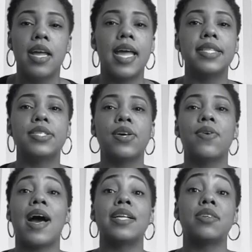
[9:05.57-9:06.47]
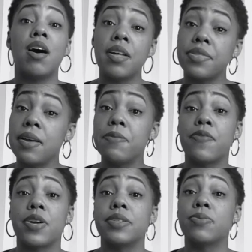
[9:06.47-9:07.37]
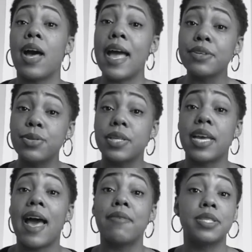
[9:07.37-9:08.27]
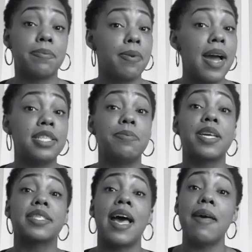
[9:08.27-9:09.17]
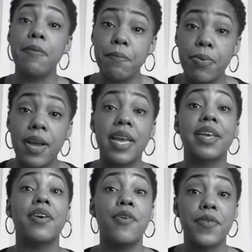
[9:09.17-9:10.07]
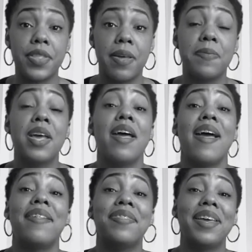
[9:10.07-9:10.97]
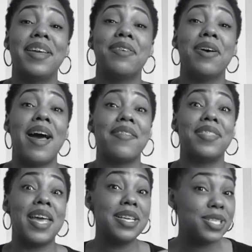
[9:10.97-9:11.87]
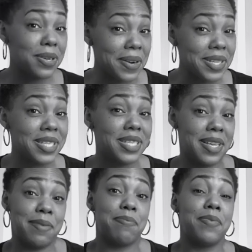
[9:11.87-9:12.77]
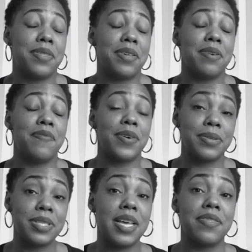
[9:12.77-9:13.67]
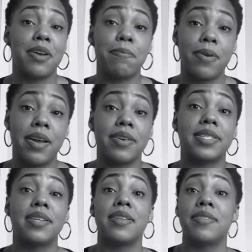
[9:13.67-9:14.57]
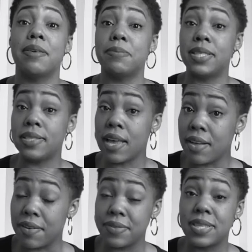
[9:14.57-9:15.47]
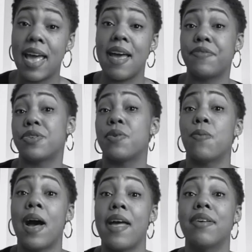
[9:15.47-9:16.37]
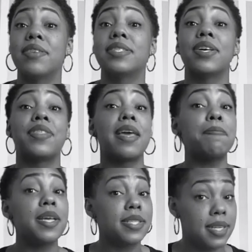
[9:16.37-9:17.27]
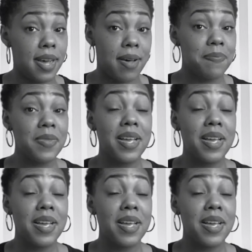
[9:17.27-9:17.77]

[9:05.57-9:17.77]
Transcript: And so I taught them the verse. Well, actually, I was surprised because I had been praying it over them. And then they started to say the verse in their prayers themselves after a while. So they picked it up.